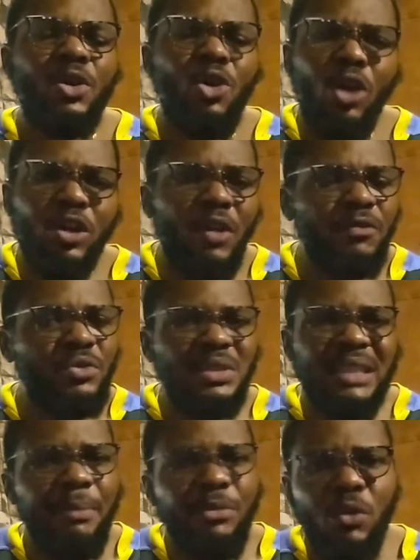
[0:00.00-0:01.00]
A lot of
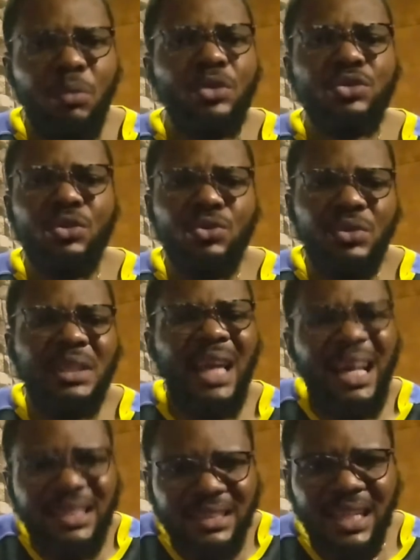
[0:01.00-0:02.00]
Samuel also too, he
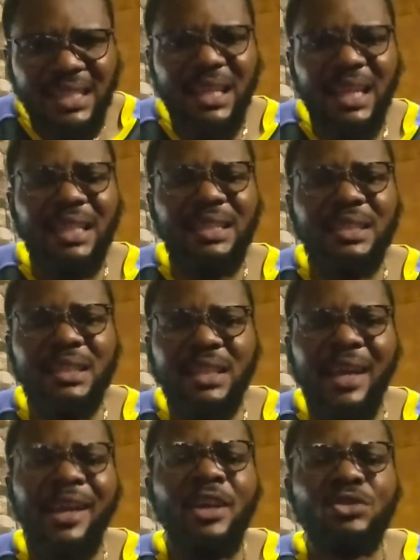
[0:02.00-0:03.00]
has a dedicated
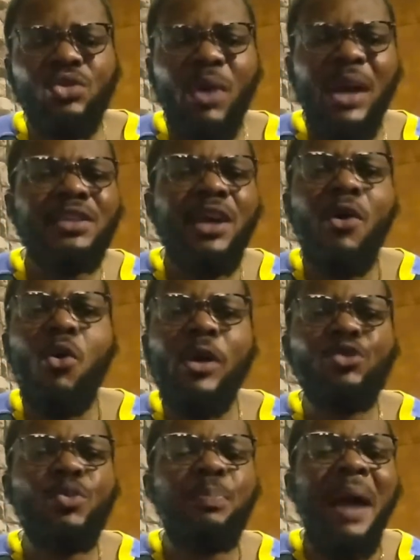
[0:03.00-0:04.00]
engineer. So when you're
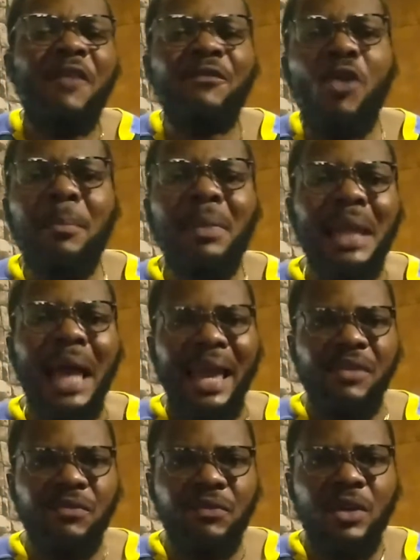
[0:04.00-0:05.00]
going to perform
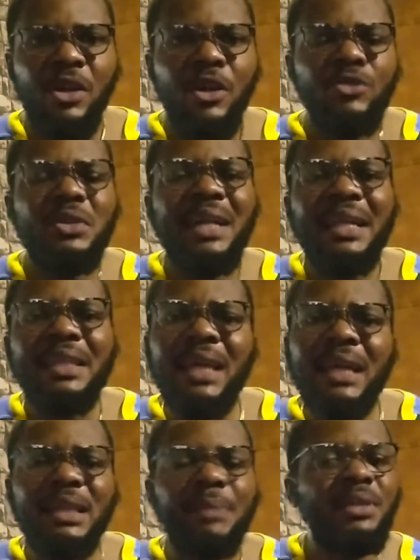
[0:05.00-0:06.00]
live, you can
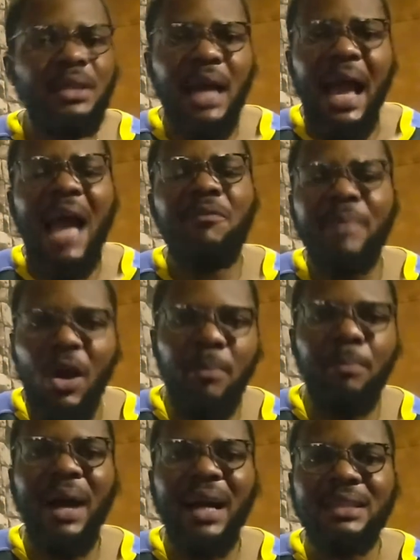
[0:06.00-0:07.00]
get them. I have my
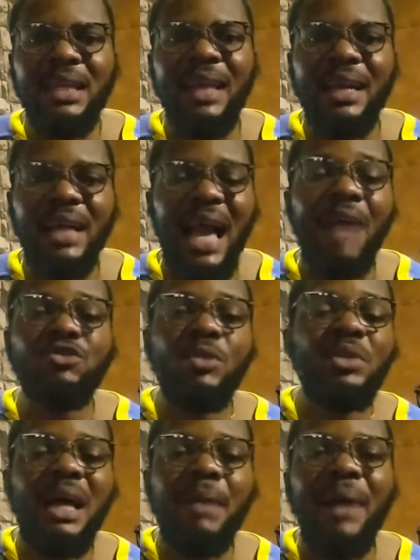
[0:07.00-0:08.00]
own band that I
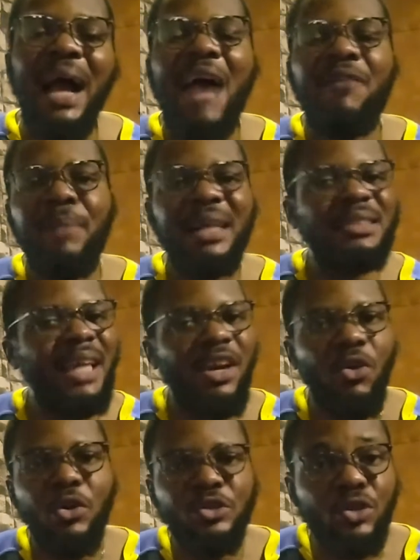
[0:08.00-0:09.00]
have bands that
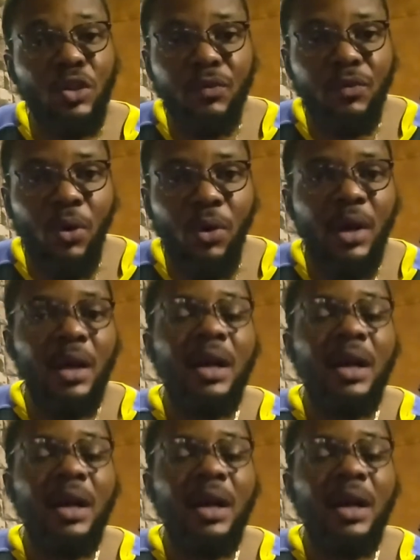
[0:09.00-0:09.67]
I consult for.